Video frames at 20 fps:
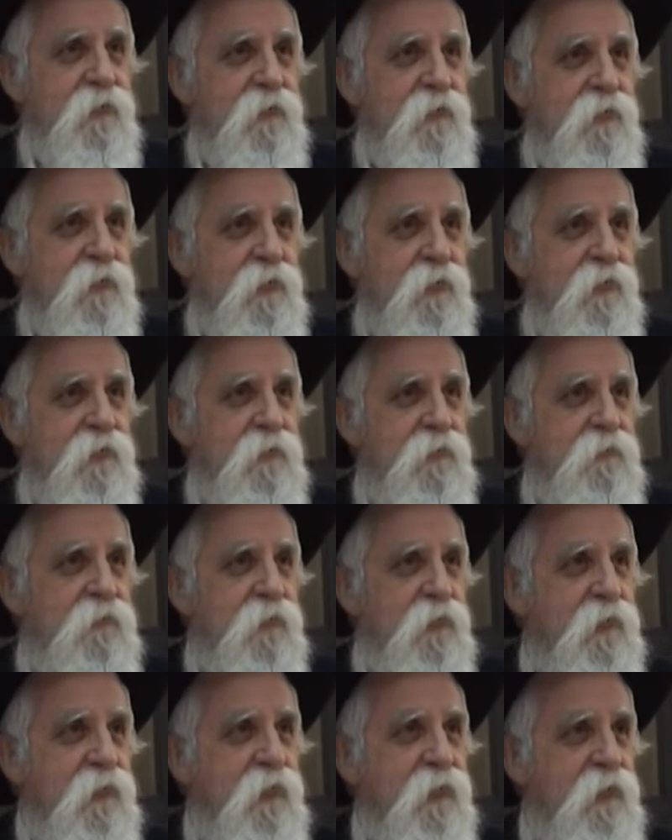He got
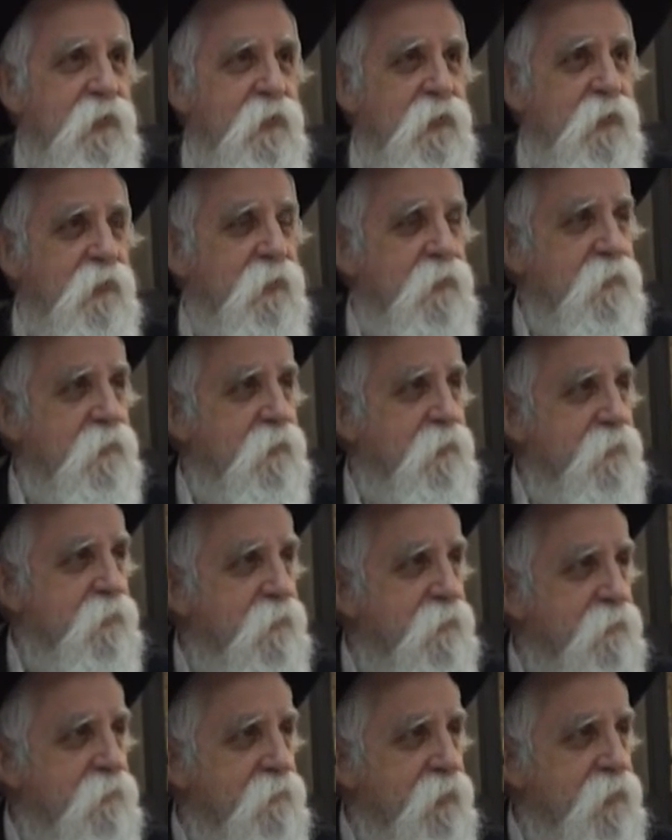very,
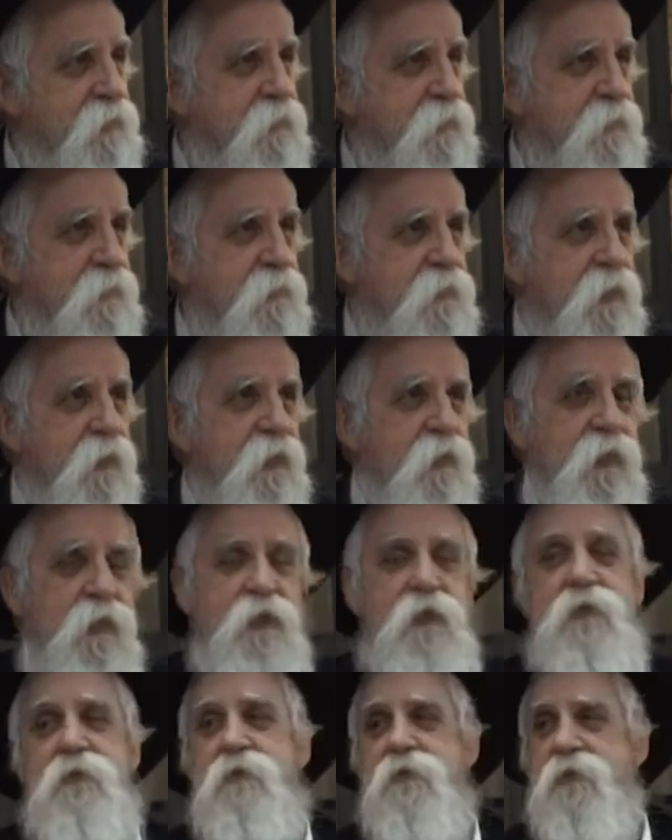radum,
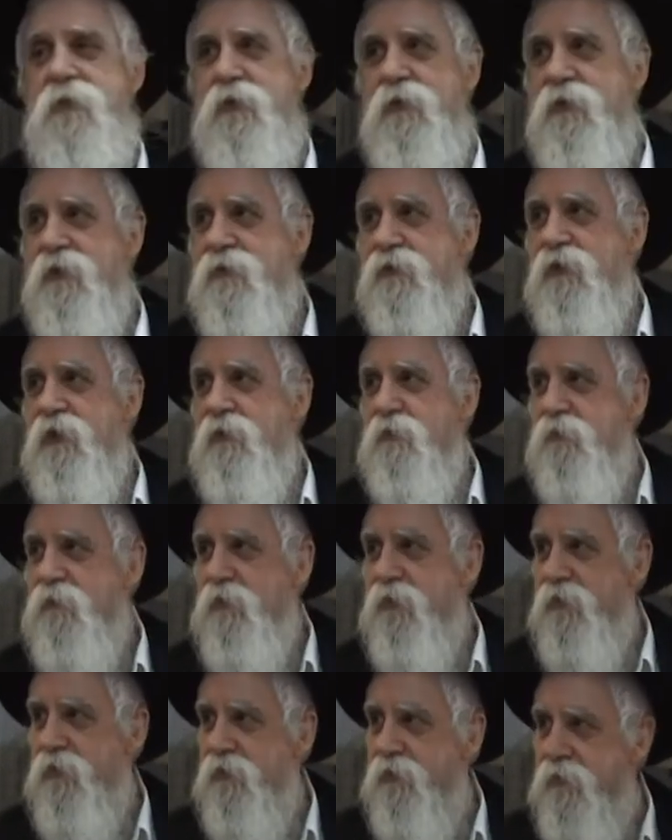and he couldn't understand
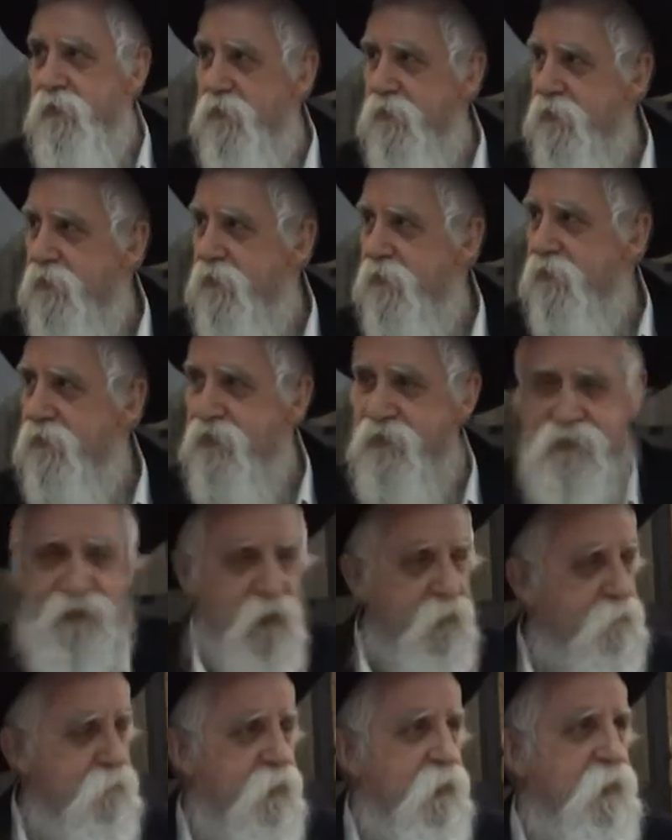what on earth is
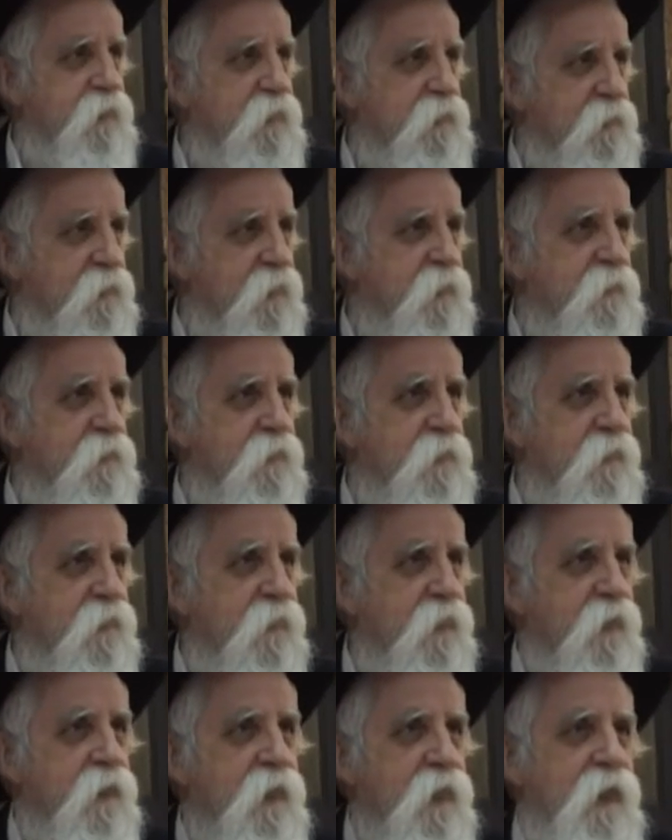happening to him.
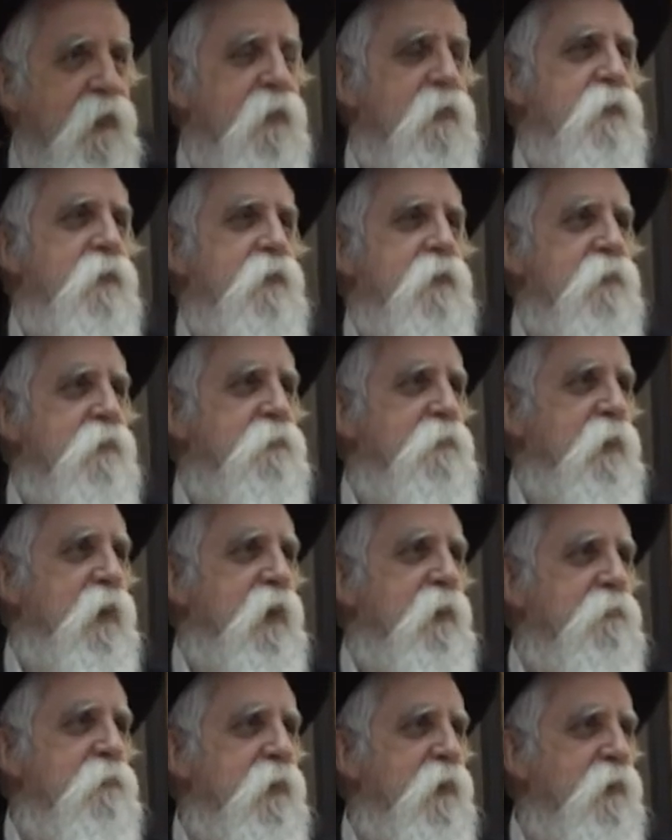How can this be
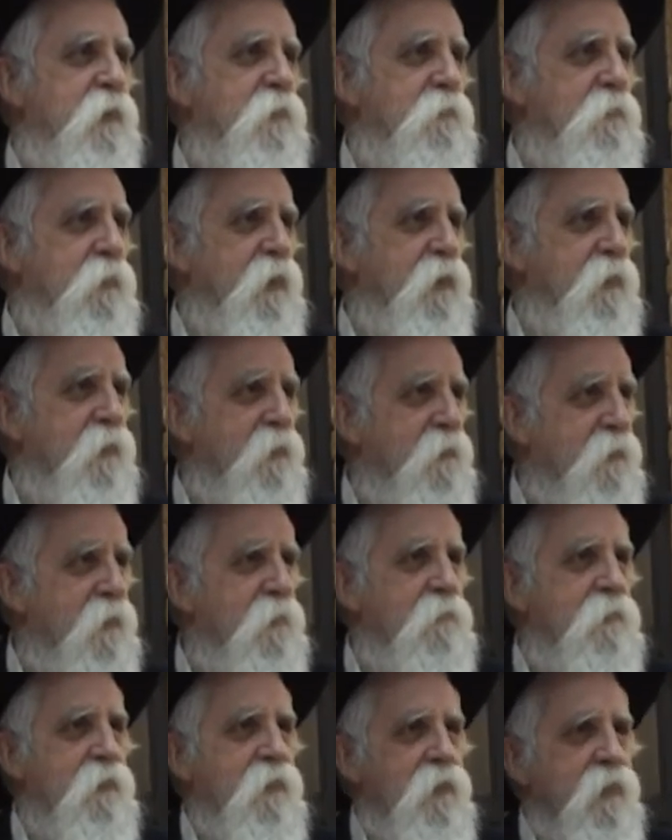happening to me?
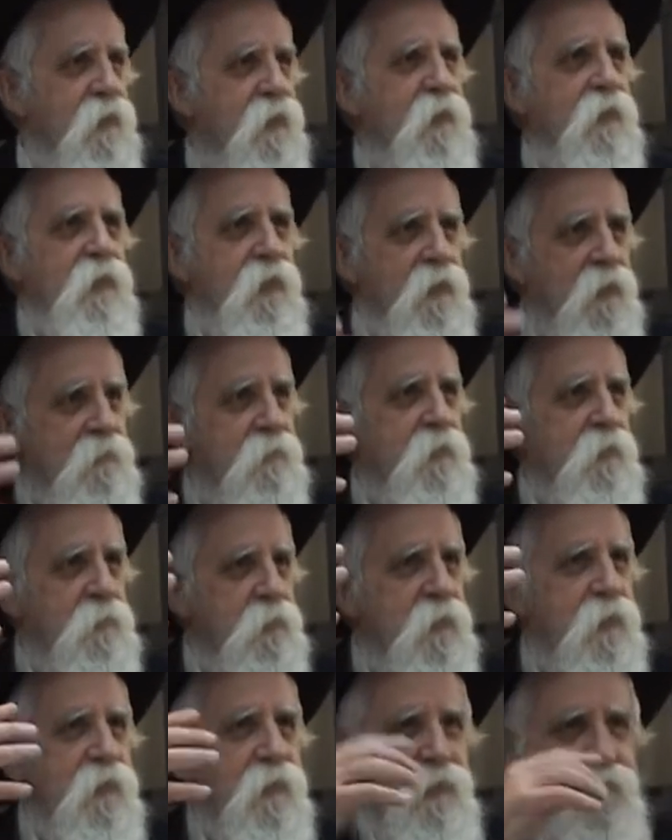I'm the
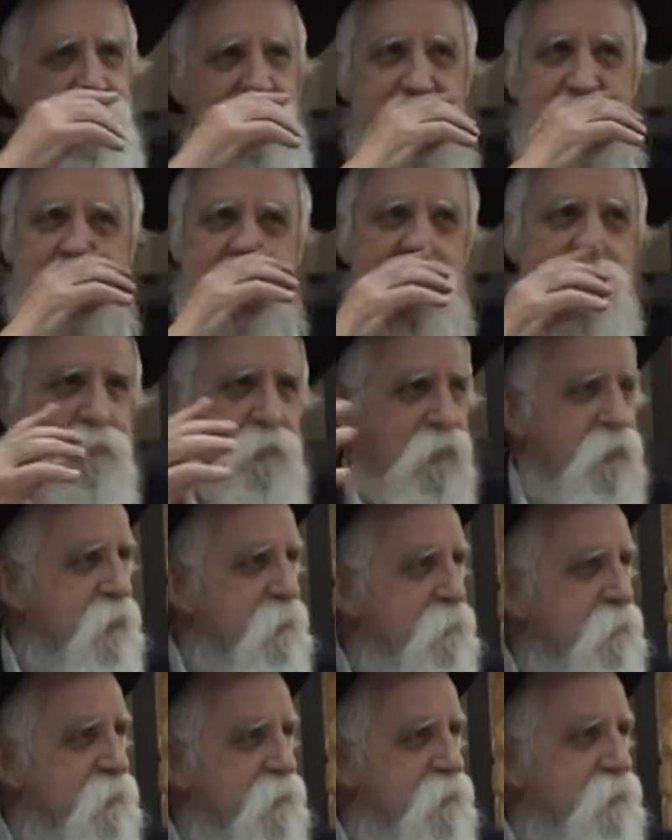big, Beit
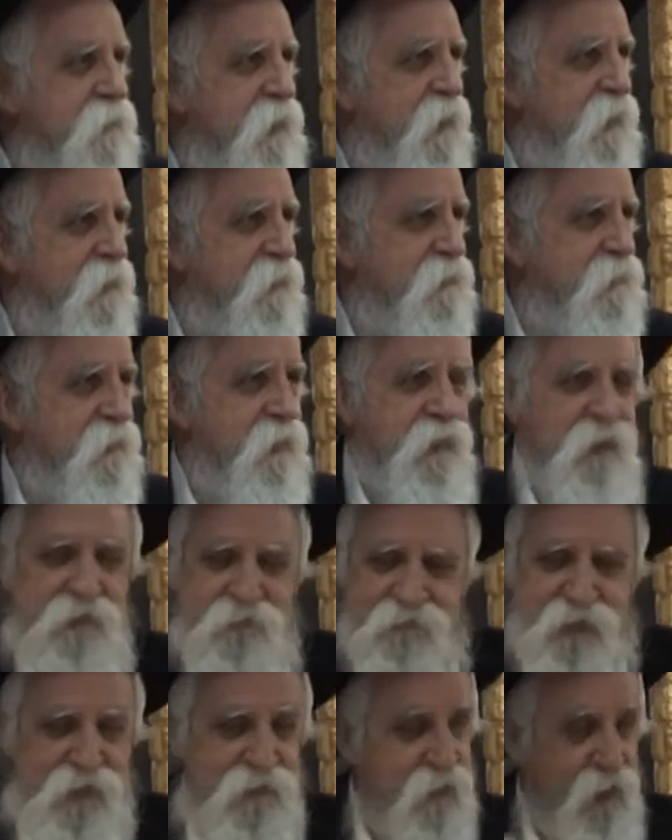Moshe,
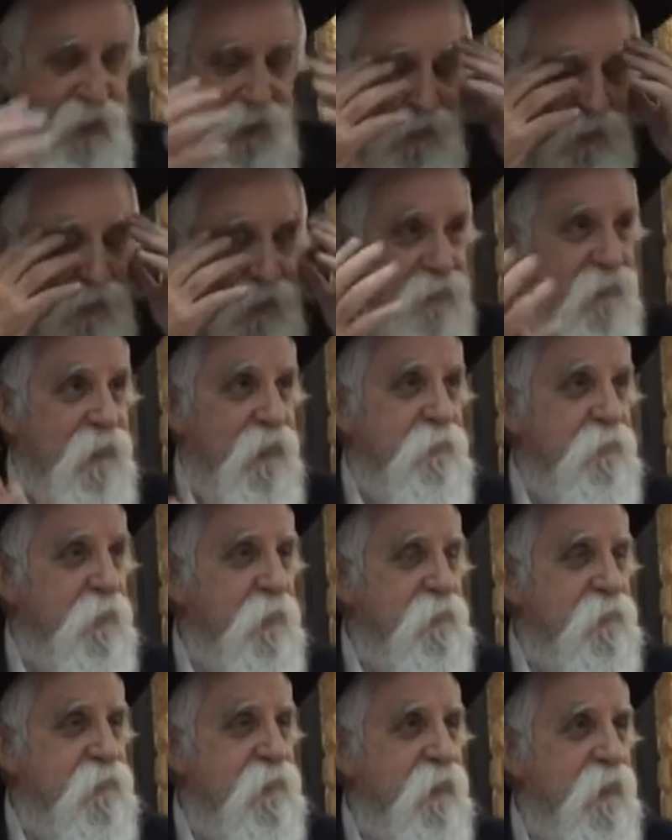how come
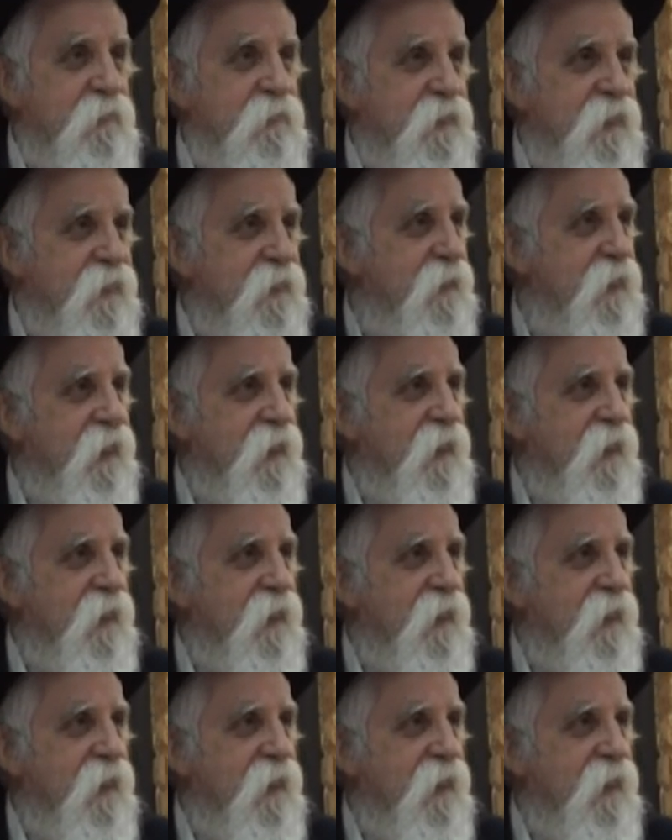I'm sloughing?